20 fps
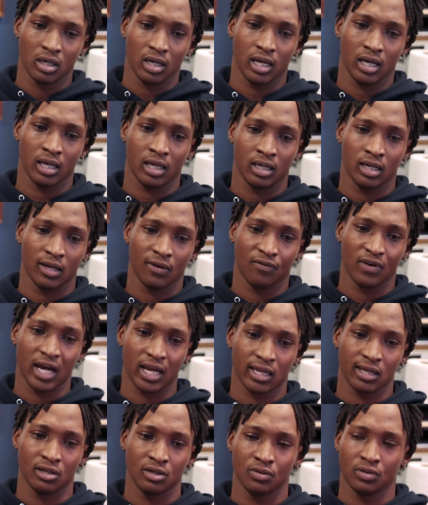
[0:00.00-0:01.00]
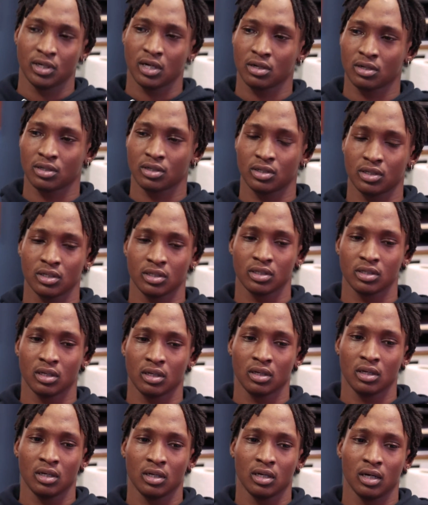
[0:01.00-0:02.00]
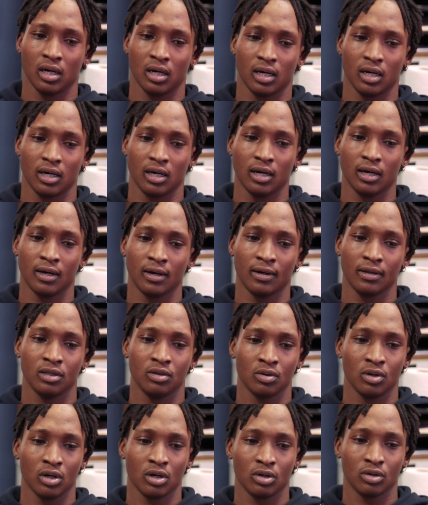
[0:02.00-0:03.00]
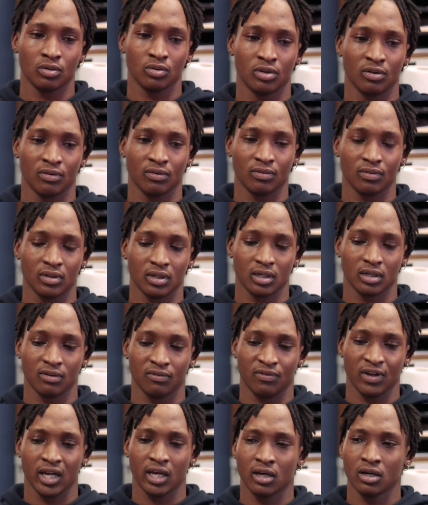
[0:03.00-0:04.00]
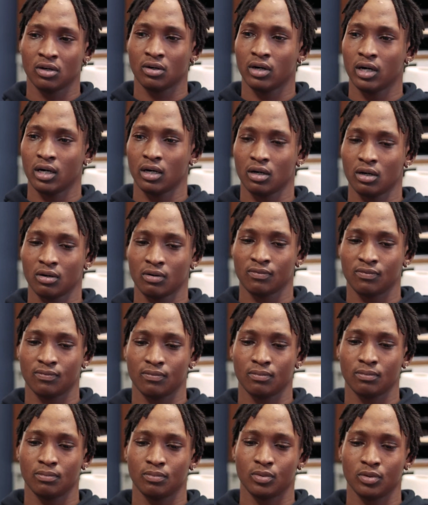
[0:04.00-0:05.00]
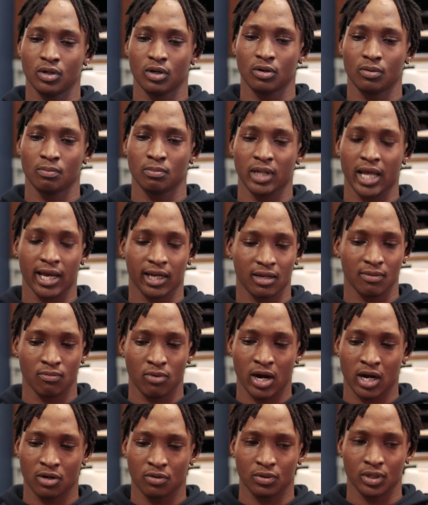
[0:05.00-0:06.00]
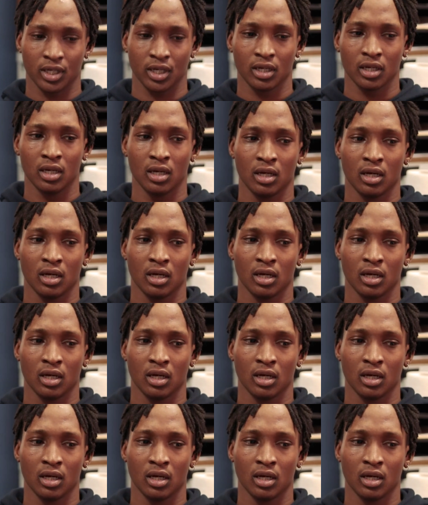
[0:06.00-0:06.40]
And if I can do it under, the veil of, Black camaraderie,